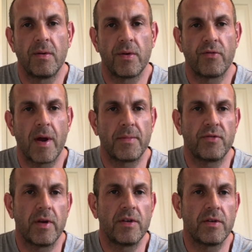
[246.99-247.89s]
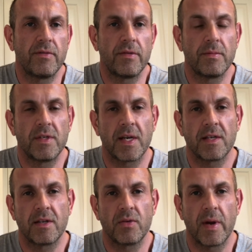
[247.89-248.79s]
with reps ranging from
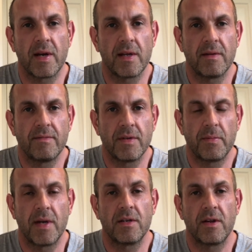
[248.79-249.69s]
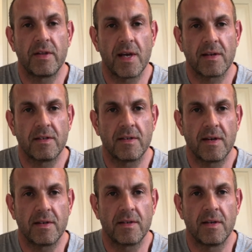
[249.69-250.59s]
6 to 20 depending on the
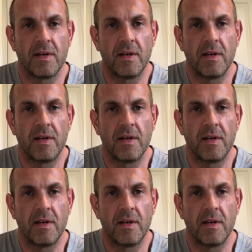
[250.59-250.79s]
exercise.